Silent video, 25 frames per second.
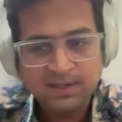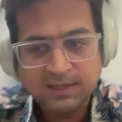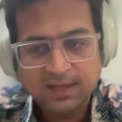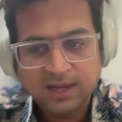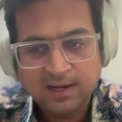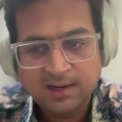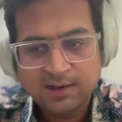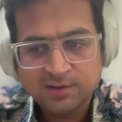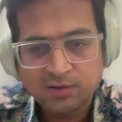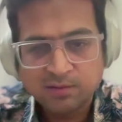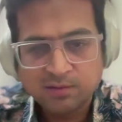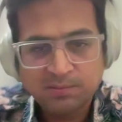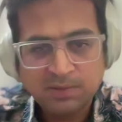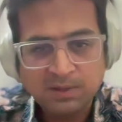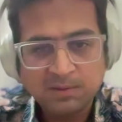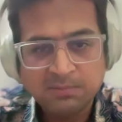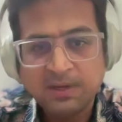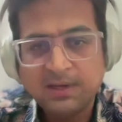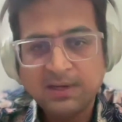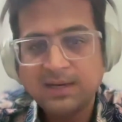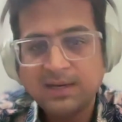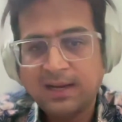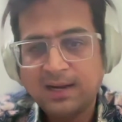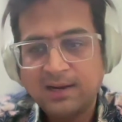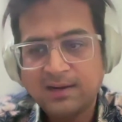brain talent or
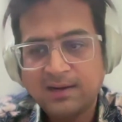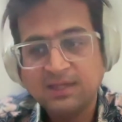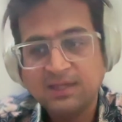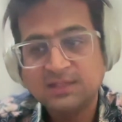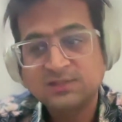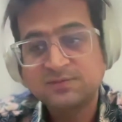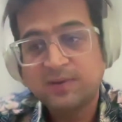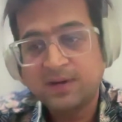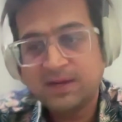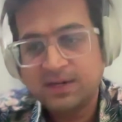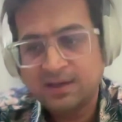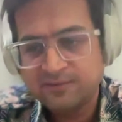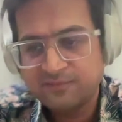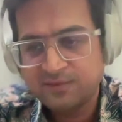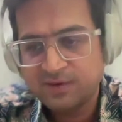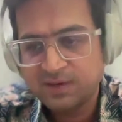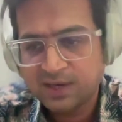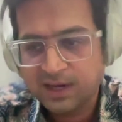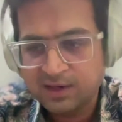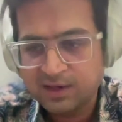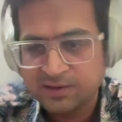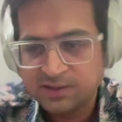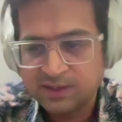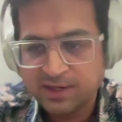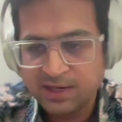mid brain talent needs very
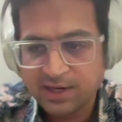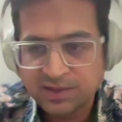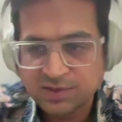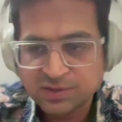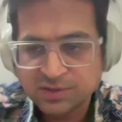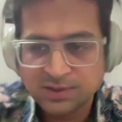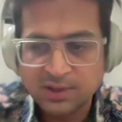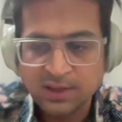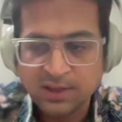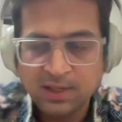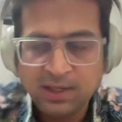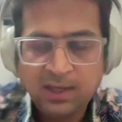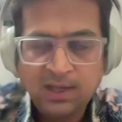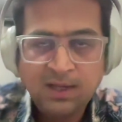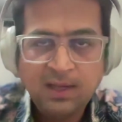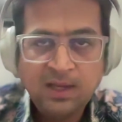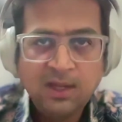different kind of direction.